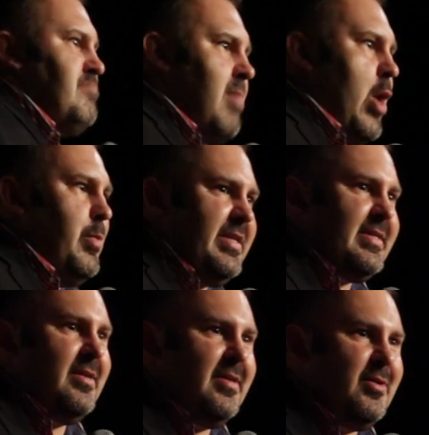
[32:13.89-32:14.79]

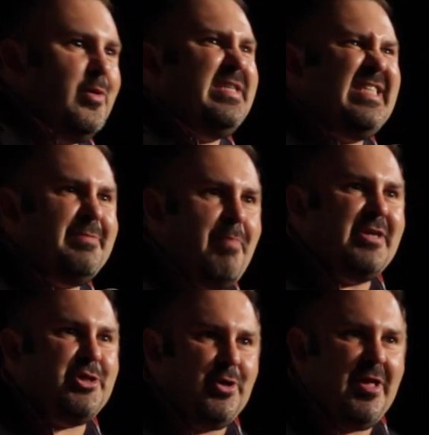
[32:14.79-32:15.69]
moment was
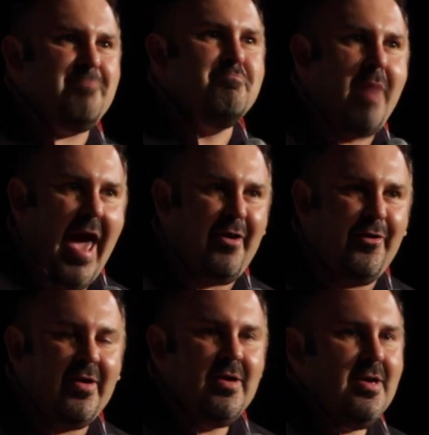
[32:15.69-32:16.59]
special. It
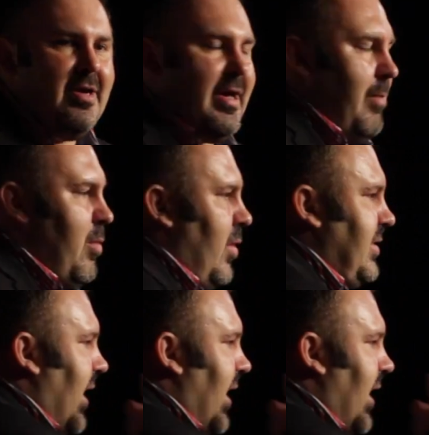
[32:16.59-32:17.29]
mattered. And I remember I